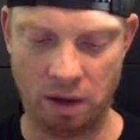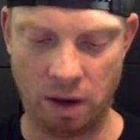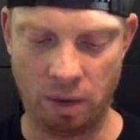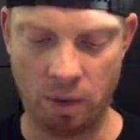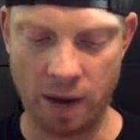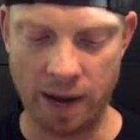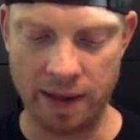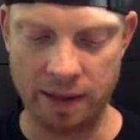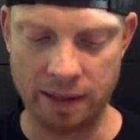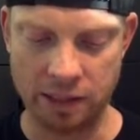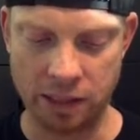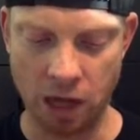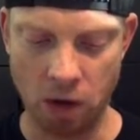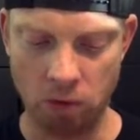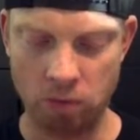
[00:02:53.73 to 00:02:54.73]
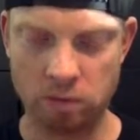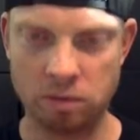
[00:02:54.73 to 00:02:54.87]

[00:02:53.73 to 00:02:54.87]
Alright, let's go!